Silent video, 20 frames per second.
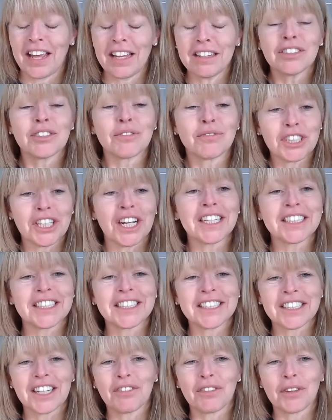it's
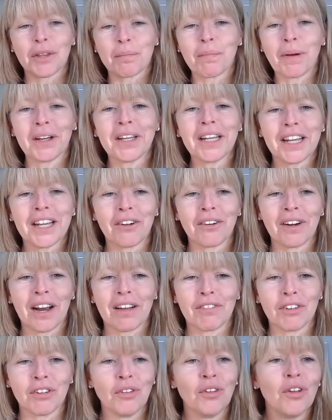rejecting stuff at the bytecode
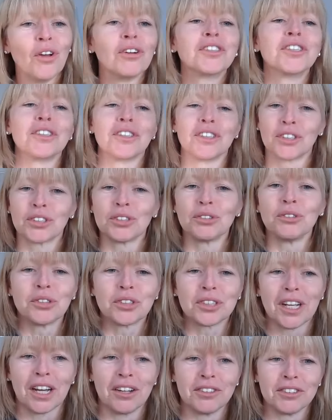level, not at the
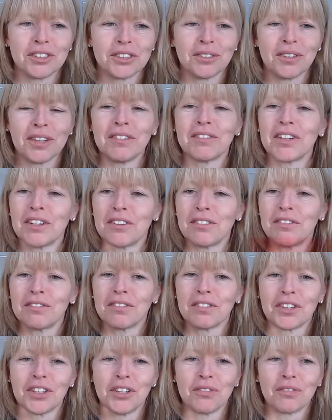source code. So even
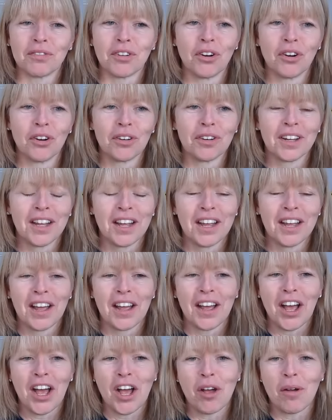if you've got
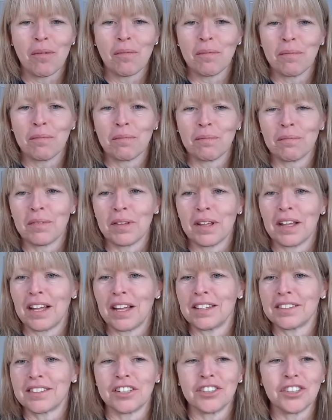um,
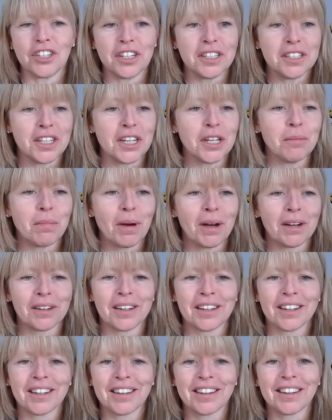ah, essentially oh, yeah.
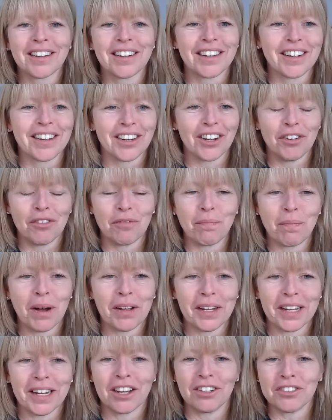debug kind of
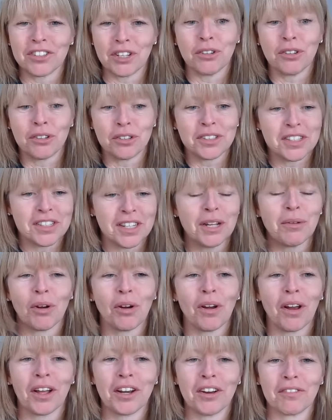bytecode, so you can see
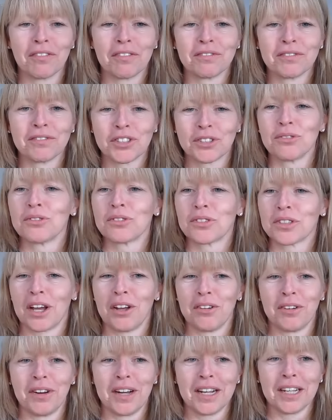what line of source
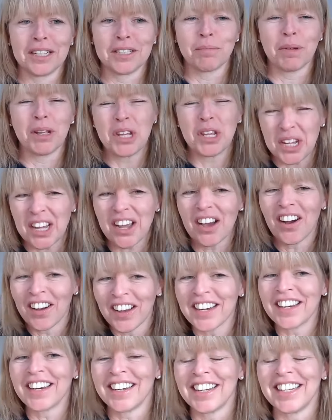code it is, but you
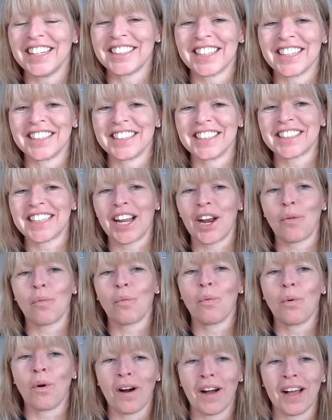kind of need to
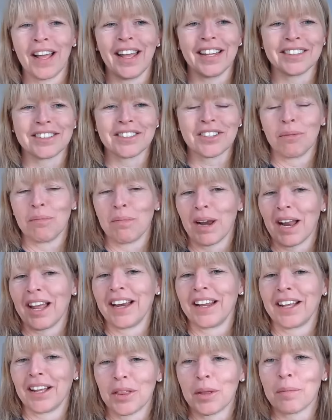understand why it's
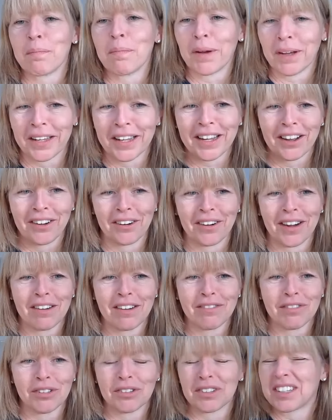complaining at the bytecode
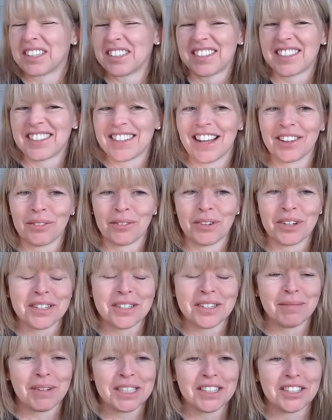level, because
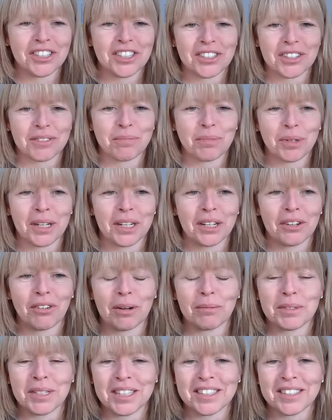otherwise the messages are pretty
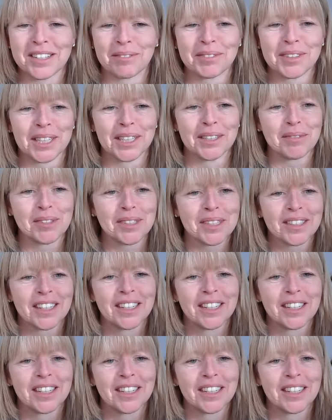cryptic sometimes.